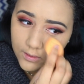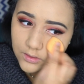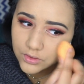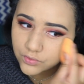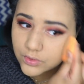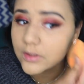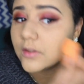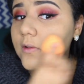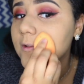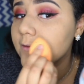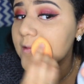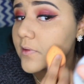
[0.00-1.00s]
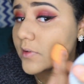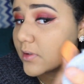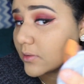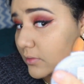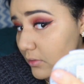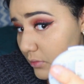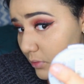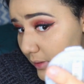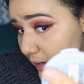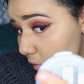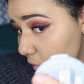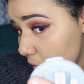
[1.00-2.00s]
There's really no difference.
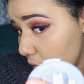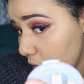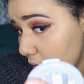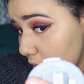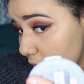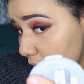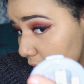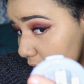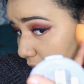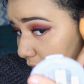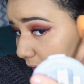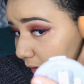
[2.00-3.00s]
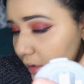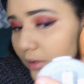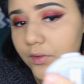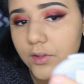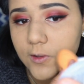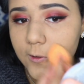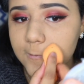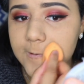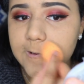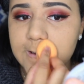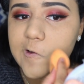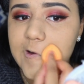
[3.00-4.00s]
Wow, that covered almost